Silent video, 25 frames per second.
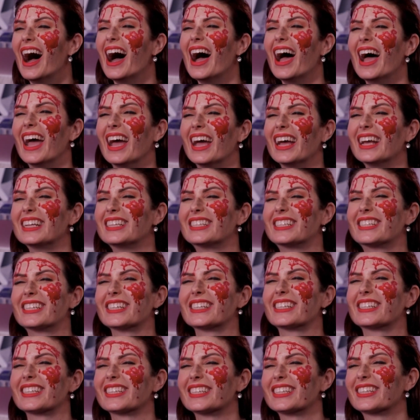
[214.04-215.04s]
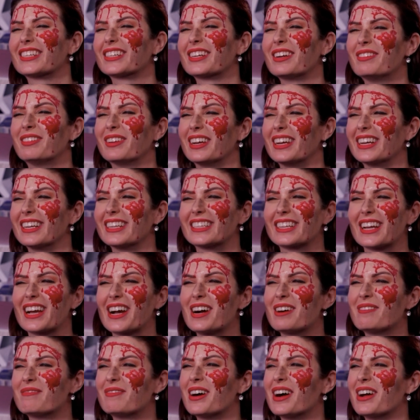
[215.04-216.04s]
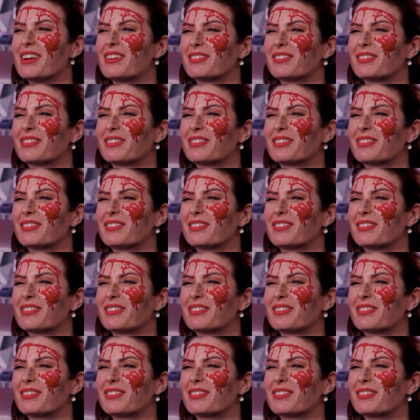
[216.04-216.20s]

It's just dripping down my